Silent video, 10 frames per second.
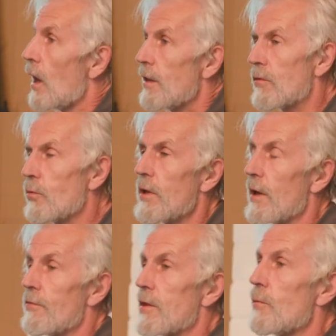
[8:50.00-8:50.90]
And we
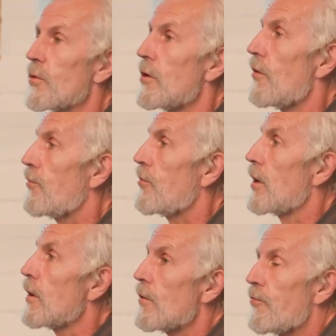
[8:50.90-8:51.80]
have a number of
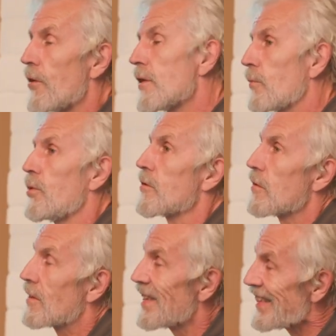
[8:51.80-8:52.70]
uh, funded
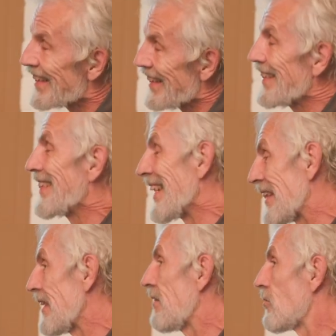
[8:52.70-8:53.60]
projects, and
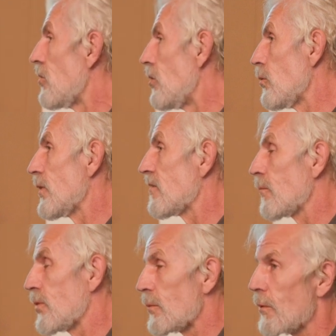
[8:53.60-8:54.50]
that is always
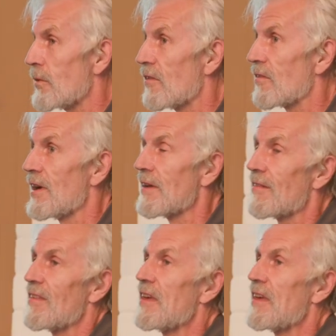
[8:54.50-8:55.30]
a problem in science.